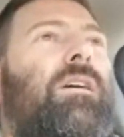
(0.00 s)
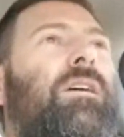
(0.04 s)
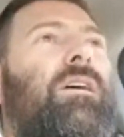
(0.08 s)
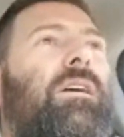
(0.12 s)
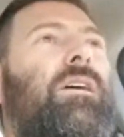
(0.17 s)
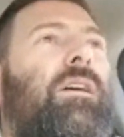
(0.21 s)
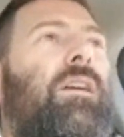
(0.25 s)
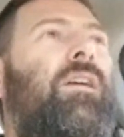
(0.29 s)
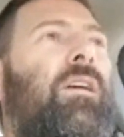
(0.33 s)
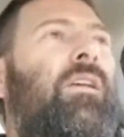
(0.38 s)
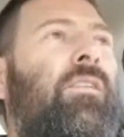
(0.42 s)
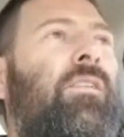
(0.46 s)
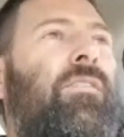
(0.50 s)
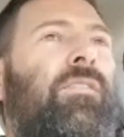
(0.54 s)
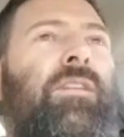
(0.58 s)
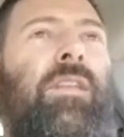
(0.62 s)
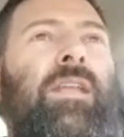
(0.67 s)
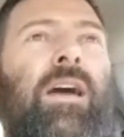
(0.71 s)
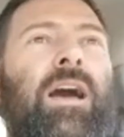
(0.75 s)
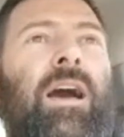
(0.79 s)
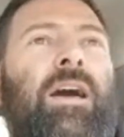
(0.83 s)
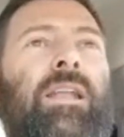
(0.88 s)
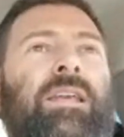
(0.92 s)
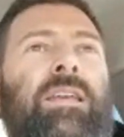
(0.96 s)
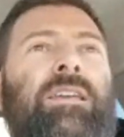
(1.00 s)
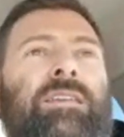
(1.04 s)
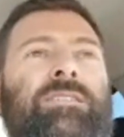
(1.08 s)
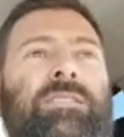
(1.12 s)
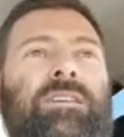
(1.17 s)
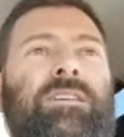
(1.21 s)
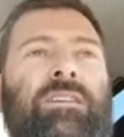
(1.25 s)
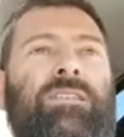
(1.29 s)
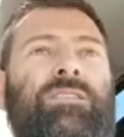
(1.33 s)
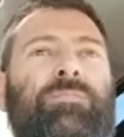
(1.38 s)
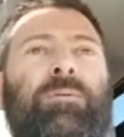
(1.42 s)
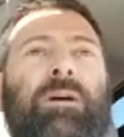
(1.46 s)
is not easy,
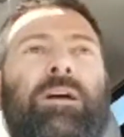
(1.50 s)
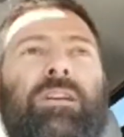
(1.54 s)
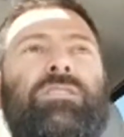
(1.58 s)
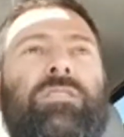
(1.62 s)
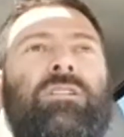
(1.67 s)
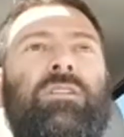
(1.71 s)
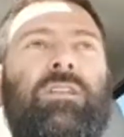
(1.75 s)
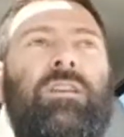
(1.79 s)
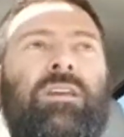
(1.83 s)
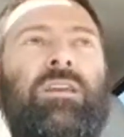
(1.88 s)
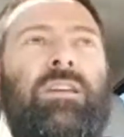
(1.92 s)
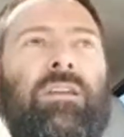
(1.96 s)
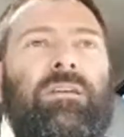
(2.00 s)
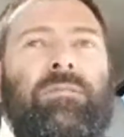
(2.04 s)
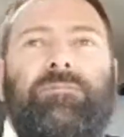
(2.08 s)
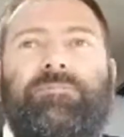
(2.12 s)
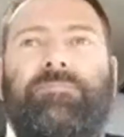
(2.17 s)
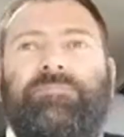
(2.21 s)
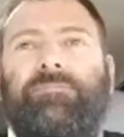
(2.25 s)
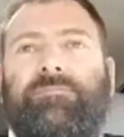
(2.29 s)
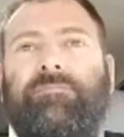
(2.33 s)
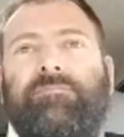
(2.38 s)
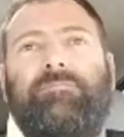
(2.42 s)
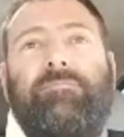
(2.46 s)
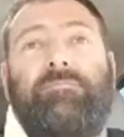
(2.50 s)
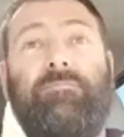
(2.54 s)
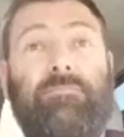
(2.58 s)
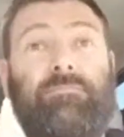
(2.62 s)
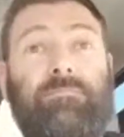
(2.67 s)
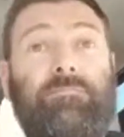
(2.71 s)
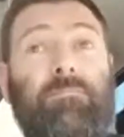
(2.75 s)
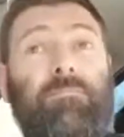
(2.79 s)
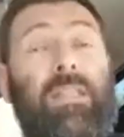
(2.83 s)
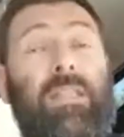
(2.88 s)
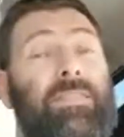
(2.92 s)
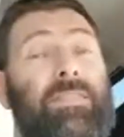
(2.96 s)
especially
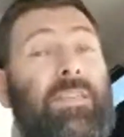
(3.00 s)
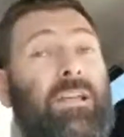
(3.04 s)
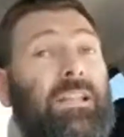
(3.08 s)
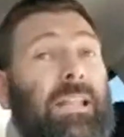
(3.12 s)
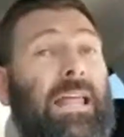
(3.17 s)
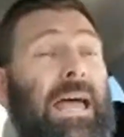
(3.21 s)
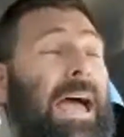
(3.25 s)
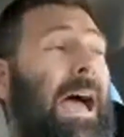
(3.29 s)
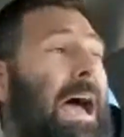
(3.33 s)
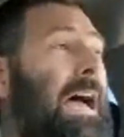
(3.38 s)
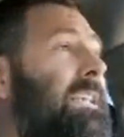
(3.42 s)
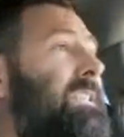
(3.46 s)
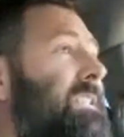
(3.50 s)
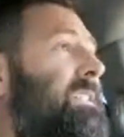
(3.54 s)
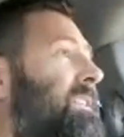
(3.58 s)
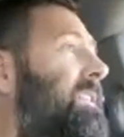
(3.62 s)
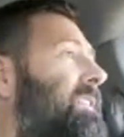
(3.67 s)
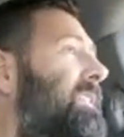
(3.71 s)
the last